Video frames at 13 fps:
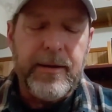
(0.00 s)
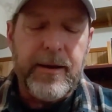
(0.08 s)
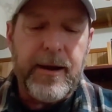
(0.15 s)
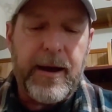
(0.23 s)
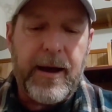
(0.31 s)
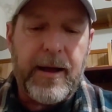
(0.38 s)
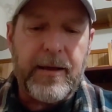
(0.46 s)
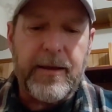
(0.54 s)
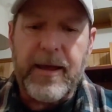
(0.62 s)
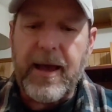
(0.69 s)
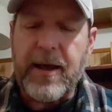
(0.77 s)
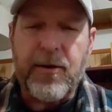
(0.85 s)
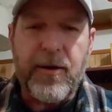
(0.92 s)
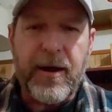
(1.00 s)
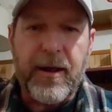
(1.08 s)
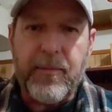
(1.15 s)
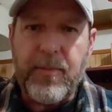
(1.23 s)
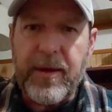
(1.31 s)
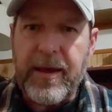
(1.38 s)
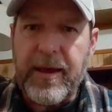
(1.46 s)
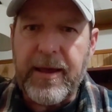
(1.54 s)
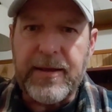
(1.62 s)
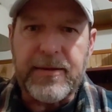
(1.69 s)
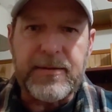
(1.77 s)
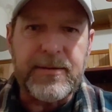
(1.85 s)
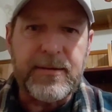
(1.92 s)
you got
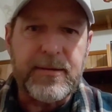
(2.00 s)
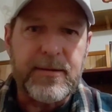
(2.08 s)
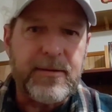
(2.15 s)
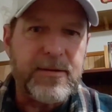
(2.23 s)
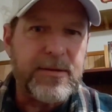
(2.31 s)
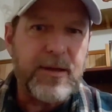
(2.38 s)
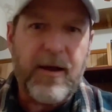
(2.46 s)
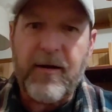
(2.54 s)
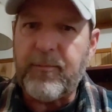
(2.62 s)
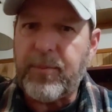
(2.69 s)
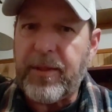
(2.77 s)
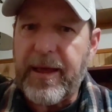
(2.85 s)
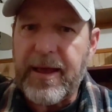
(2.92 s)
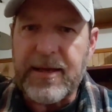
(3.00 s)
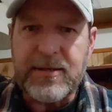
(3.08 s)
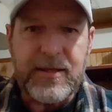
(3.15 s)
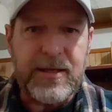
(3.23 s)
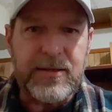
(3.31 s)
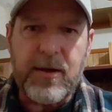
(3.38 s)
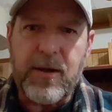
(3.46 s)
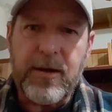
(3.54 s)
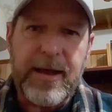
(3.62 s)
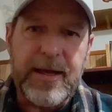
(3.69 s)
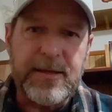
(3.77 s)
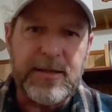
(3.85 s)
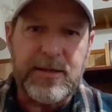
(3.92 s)
crankbaits, soft plastics, all
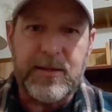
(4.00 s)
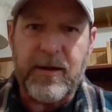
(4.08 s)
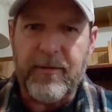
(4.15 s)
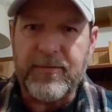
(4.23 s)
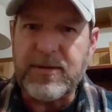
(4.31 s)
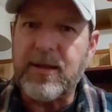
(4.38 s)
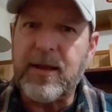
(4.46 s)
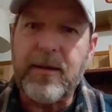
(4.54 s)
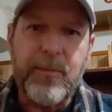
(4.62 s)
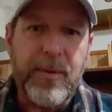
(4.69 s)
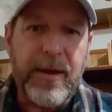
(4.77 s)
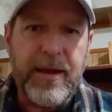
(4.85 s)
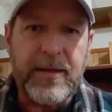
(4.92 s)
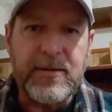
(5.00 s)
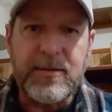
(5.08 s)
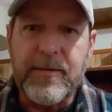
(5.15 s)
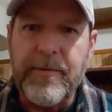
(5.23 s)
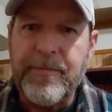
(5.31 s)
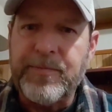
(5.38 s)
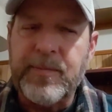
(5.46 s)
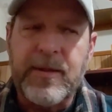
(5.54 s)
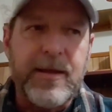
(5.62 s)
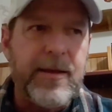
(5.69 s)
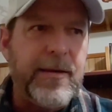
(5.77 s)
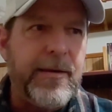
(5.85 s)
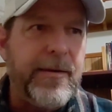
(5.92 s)
kinds of stuff, stick baits.
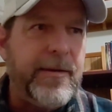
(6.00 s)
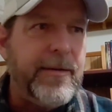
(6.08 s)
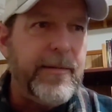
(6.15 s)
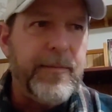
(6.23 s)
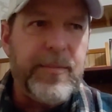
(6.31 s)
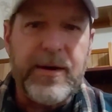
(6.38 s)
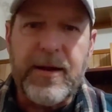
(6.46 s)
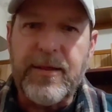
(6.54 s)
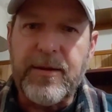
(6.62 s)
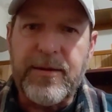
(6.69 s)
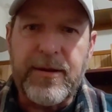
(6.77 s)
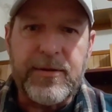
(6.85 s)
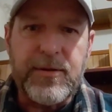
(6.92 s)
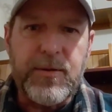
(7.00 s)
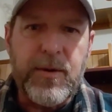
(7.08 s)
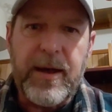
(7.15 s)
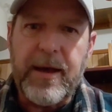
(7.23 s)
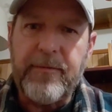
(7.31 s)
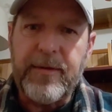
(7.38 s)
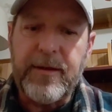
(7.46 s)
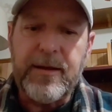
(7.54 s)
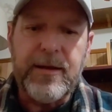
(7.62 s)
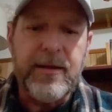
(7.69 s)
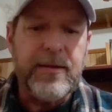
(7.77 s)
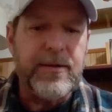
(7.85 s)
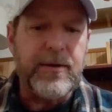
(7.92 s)
But either they're too
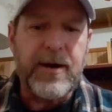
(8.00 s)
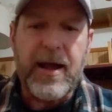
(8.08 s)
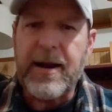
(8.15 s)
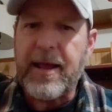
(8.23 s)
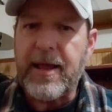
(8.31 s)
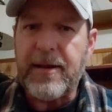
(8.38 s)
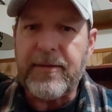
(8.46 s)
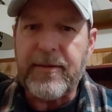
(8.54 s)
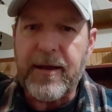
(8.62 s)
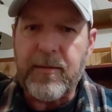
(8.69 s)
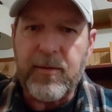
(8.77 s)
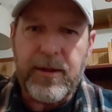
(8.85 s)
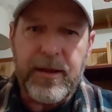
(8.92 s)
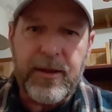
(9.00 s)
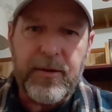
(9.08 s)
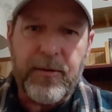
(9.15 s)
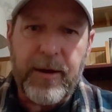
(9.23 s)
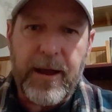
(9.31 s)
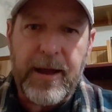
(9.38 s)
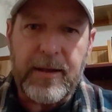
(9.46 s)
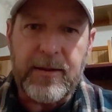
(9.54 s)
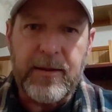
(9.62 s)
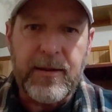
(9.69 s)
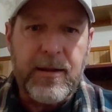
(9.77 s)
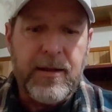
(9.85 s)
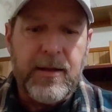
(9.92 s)
heavy, they're not anatomically correct,
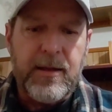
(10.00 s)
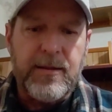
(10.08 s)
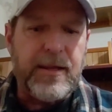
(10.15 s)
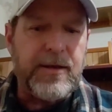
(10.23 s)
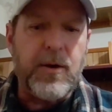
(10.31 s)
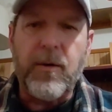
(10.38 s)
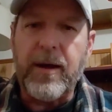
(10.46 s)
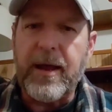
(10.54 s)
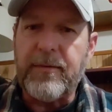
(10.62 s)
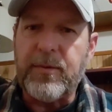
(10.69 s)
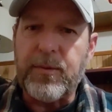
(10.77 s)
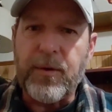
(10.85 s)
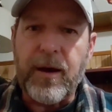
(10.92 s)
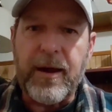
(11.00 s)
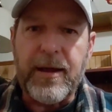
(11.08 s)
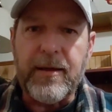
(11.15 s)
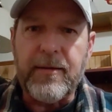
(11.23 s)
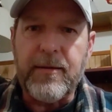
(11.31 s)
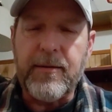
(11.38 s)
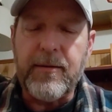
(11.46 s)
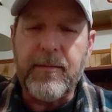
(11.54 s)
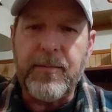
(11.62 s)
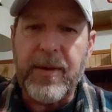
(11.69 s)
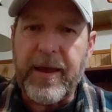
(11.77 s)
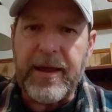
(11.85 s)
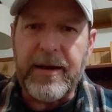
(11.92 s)
they don't have the right
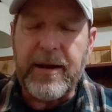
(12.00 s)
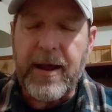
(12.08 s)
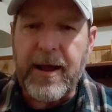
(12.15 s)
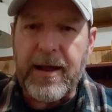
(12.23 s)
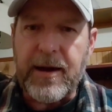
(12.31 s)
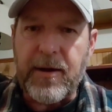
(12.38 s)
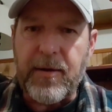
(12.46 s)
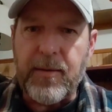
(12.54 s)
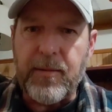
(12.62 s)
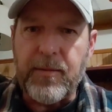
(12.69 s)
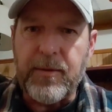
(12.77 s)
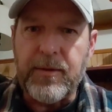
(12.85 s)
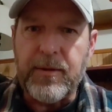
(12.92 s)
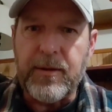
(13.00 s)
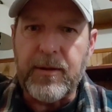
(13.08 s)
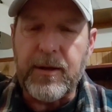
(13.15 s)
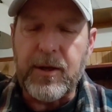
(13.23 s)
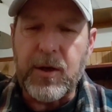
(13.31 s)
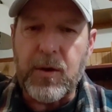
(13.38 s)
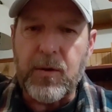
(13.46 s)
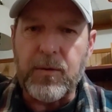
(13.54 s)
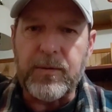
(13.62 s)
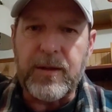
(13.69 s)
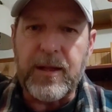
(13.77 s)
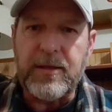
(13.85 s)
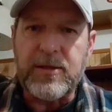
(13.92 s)
paint on them.
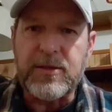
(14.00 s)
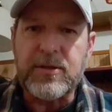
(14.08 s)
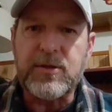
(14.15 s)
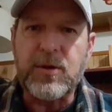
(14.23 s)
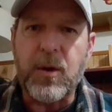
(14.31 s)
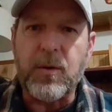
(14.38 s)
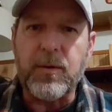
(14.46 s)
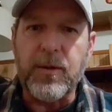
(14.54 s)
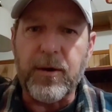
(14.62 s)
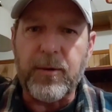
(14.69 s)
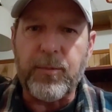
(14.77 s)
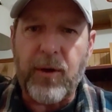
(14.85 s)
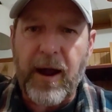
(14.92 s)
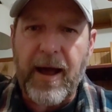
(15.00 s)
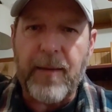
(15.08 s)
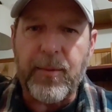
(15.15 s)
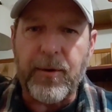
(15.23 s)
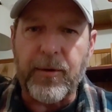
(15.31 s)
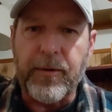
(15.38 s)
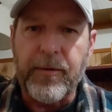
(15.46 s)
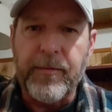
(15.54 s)
They just don't look proper.